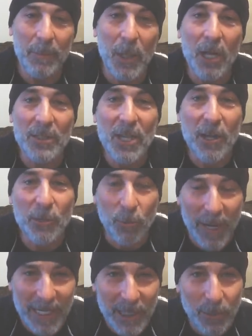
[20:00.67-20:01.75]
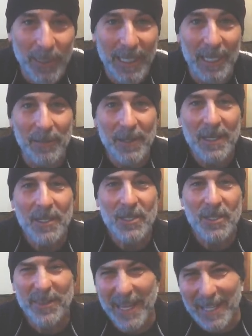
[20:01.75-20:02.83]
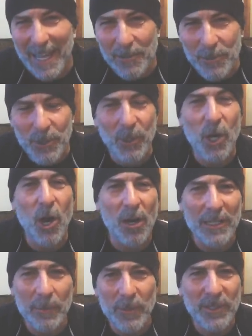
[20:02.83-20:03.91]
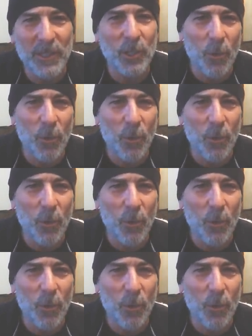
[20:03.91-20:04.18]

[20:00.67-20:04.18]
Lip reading: Blog Talk Radio again. That allows you to call in with your